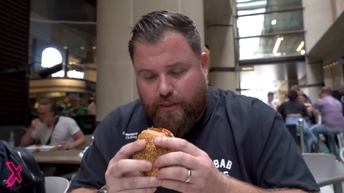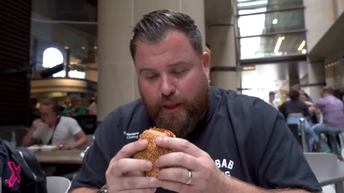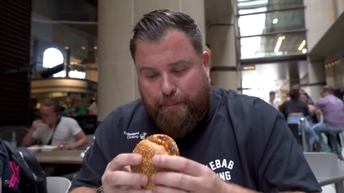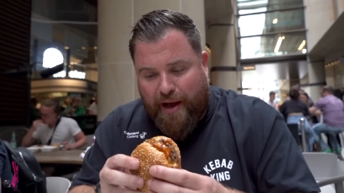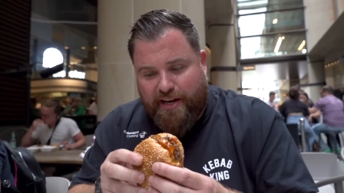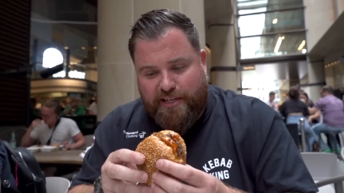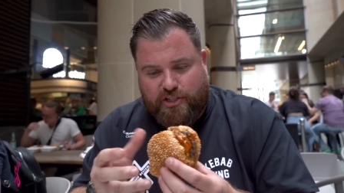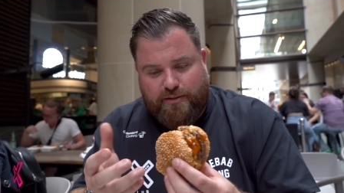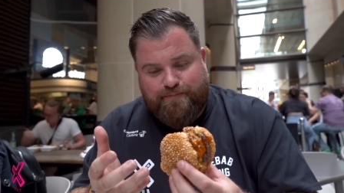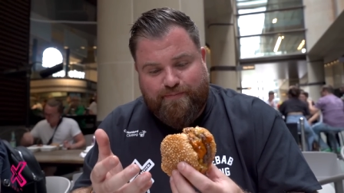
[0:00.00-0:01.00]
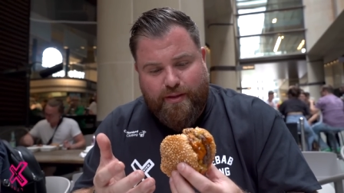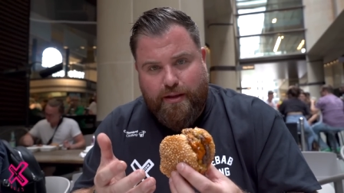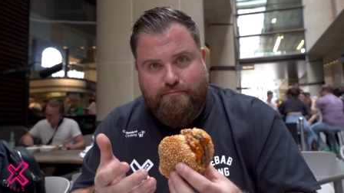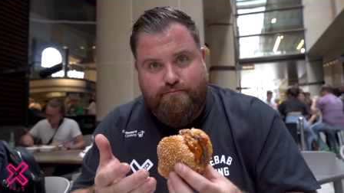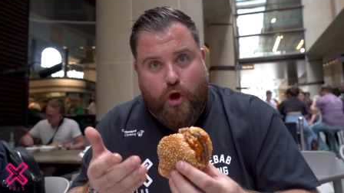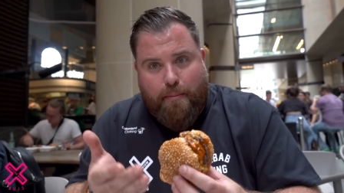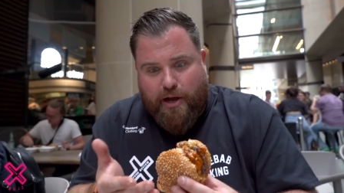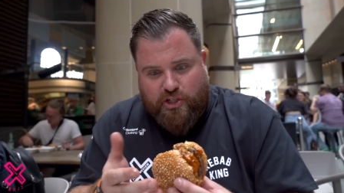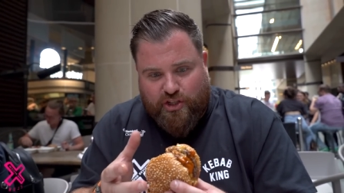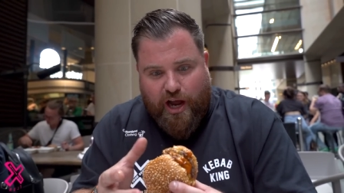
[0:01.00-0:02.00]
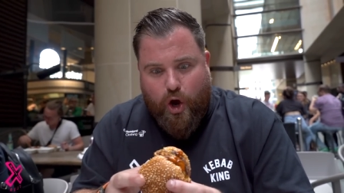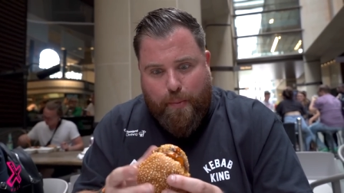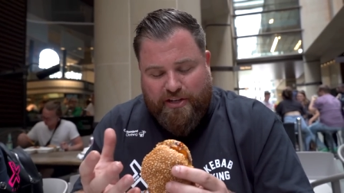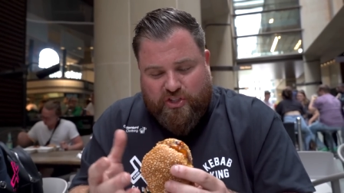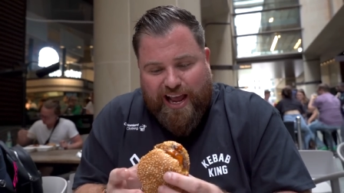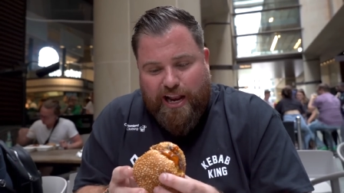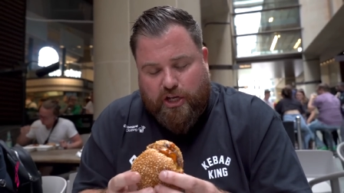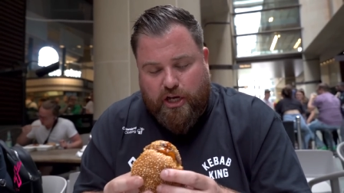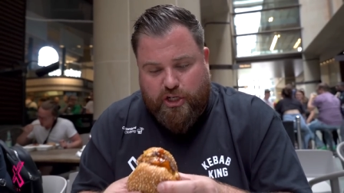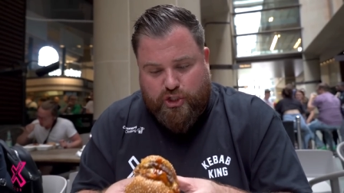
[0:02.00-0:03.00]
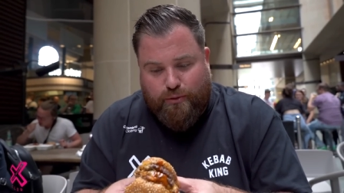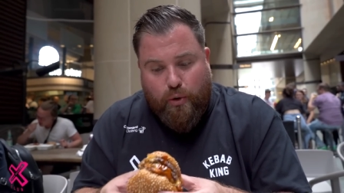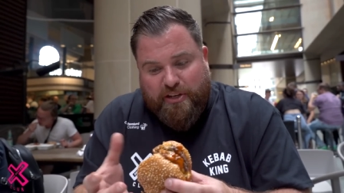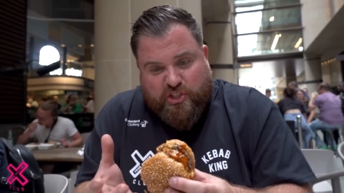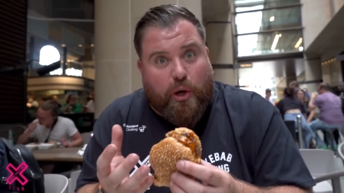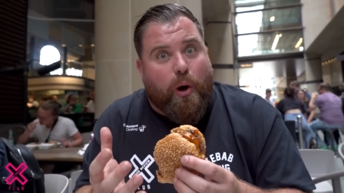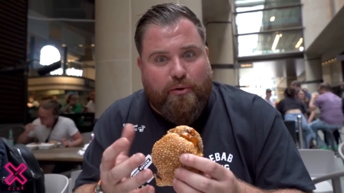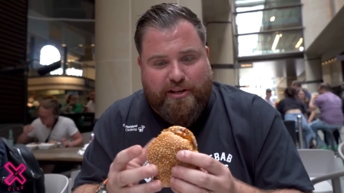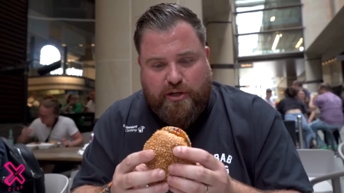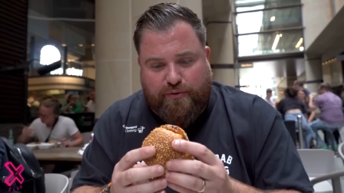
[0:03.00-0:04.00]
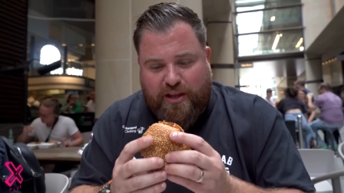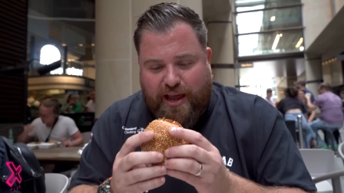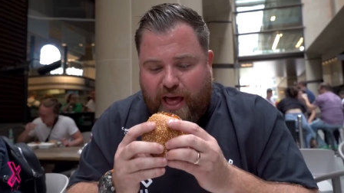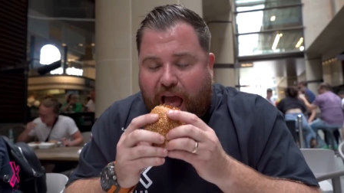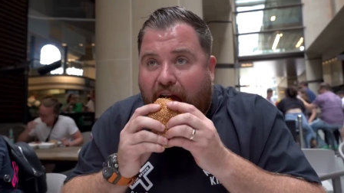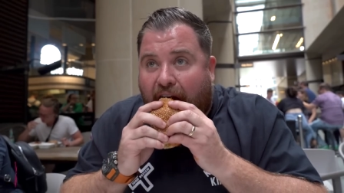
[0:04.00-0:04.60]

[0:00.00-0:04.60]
The bun is not my style, but it's delicate and it's small, but it's still holding itself together.